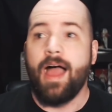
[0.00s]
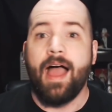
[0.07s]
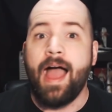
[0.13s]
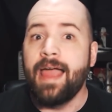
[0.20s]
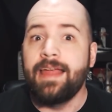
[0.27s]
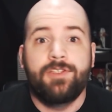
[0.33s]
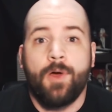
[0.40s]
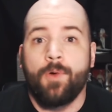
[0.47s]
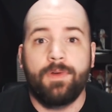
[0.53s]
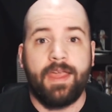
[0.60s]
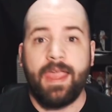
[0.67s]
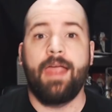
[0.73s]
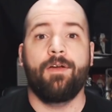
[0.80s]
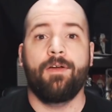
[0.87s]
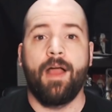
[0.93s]
I don't
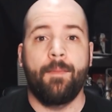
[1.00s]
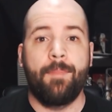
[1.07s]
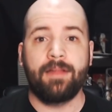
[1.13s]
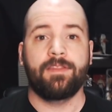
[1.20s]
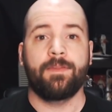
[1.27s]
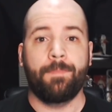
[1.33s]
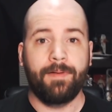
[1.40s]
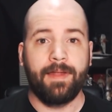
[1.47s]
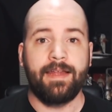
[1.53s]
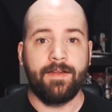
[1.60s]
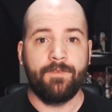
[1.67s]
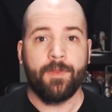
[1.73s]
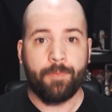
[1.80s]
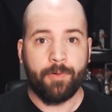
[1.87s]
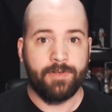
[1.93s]
care about the plight
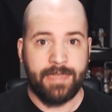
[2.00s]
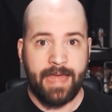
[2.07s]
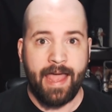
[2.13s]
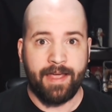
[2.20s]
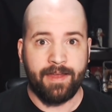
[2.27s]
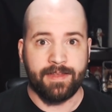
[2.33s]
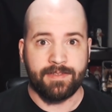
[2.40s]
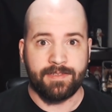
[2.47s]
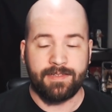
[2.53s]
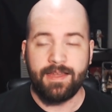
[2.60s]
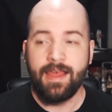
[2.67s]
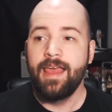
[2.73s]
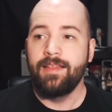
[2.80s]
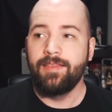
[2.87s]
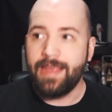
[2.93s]
of the protagonists.
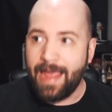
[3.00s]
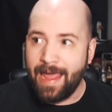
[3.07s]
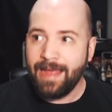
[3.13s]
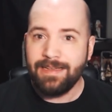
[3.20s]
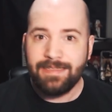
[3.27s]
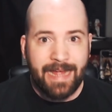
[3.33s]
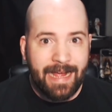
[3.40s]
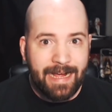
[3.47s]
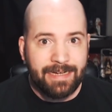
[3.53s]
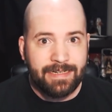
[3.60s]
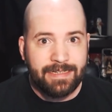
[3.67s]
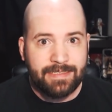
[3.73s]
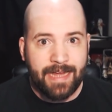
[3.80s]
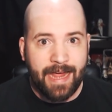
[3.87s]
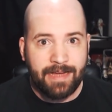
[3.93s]
The
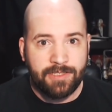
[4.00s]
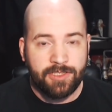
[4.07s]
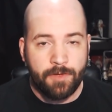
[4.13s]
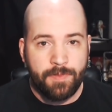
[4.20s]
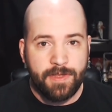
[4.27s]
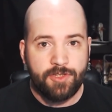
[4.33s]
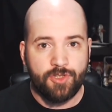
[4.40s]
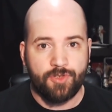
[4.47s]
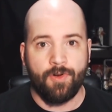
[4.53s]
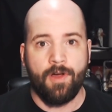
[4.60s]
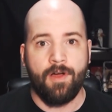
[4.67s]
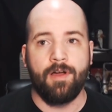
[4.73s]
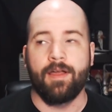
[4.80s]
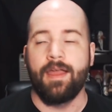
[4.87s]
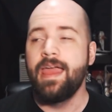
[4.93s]
antagonist has to be
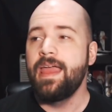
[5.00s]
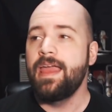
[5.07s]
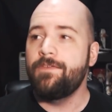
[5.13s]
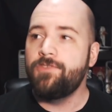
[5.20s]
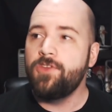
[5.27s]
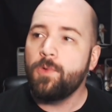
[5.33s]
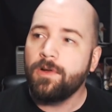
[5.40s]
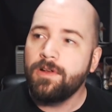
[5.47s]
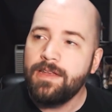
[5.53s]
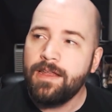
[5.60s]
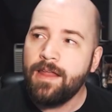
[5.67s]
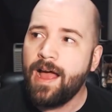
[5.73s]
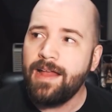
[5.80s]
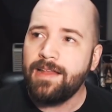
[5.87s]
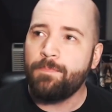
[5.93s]
strong. If you are
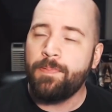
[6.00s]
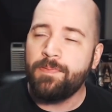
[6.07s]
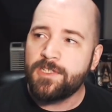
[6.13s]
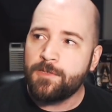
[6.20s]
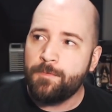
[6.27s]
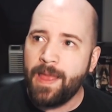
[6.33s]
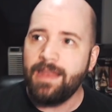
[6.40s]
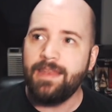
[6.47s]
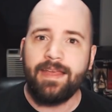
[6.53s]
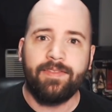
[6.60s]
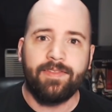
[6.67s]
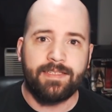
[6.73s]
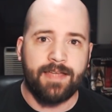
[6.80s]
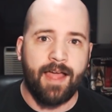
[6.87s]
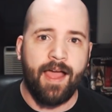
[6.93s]
not spending
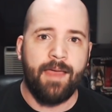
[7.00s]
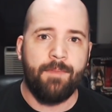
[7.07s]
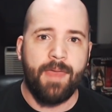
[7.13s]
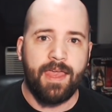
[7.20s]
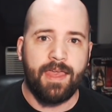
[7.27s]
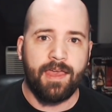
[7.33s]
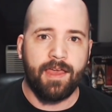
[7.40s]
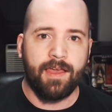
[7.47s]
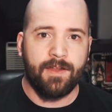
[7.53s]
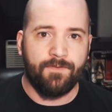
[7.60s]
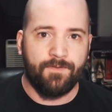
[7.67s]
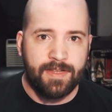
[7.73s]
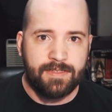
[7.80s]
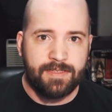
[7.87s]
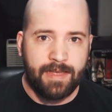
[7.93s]
the time making a
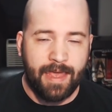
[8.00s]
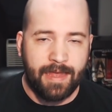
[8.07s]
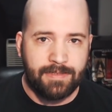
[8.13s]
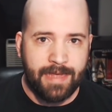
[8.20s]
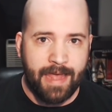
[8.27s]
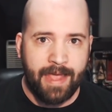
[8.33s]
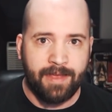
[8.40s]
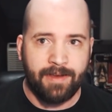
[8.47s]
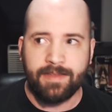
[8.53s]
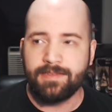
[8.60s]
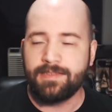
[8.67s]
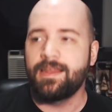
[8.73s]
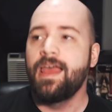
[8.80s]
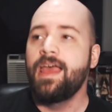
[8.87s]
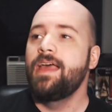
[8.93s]
convincing
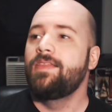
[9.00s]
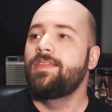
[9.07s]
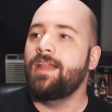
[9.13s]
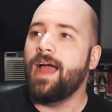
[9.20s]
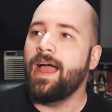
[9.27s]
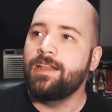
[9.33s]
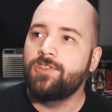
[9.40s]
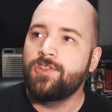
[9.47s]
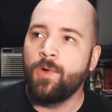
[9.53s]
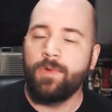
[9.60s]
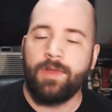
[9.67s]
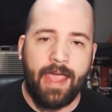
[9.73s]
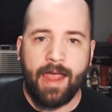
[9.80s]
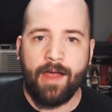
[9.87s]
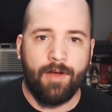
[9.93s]
antagonist, then I don't
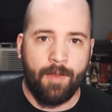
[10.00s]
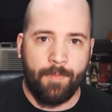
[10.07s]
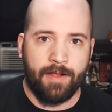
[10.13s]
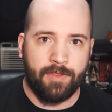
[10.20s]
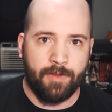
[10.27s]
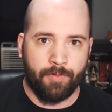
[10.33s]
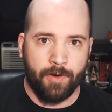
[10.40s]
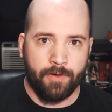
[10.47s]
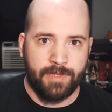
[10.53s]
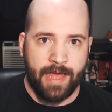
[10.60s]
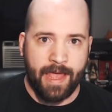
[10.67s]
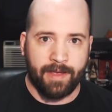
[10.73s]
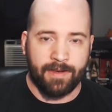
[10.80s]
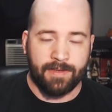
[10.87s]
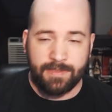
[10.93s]
care about the
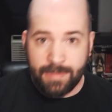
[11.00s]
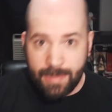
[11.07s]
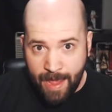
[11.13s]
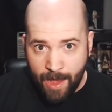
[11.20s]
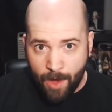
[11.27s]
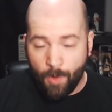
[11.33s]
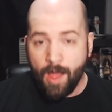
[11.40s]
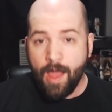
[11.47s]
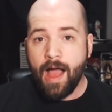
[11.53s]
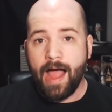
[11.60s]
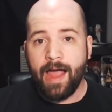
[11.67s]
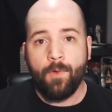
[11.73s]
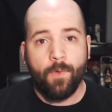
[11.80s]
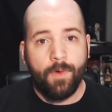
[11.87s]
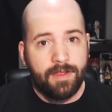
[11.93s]
protagonist. Now,
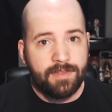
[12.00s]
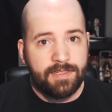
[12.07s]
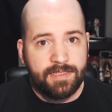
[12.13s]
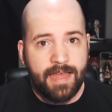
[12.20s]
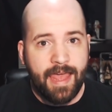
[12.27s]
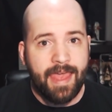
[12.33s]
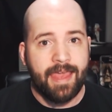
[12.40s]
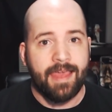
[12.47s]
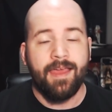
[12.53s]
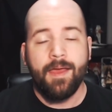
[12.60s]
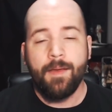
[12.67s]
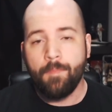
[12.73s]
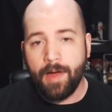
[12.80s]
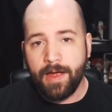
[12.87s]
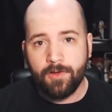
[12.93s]
I will say,
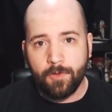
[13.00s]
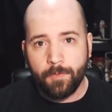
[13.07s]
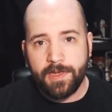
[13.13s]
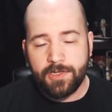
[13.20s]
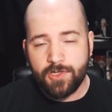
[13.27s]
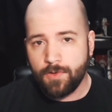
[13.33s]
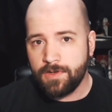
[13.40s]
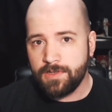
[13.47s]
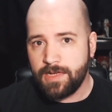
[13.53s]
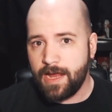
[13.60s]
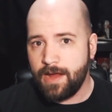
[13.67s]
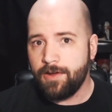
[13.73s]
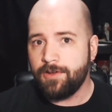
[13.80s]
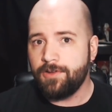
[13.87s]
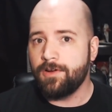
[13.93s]
Michael B. Jordan's
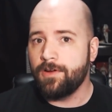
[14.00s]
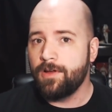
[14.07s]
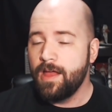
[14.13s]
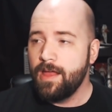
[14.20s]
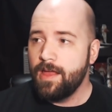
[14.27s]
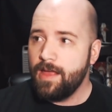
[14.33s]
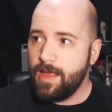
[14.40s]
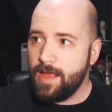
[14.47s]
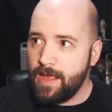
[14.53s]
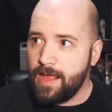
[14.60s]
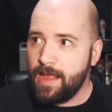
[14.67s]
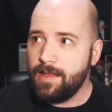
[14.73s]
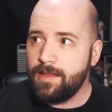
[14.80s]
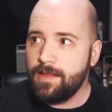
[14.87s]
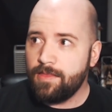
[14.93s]
character,
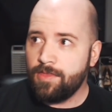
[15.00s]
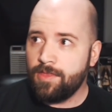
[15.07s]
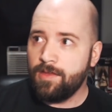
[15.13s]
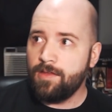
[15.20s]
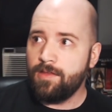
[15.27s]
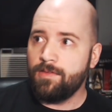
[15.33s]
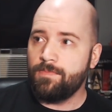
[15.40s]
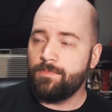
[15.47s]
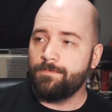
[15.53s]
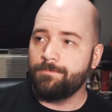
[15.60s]
the